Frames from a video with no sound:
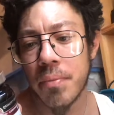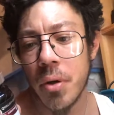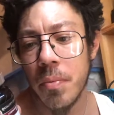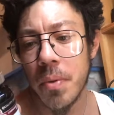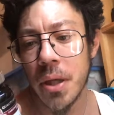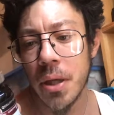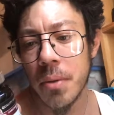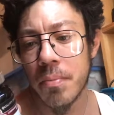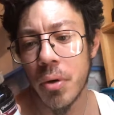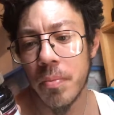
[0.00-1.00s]

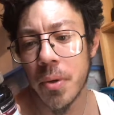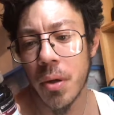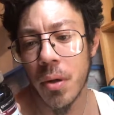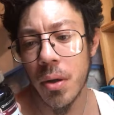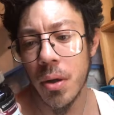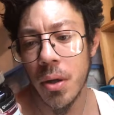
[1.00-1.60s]
propylene, propanol,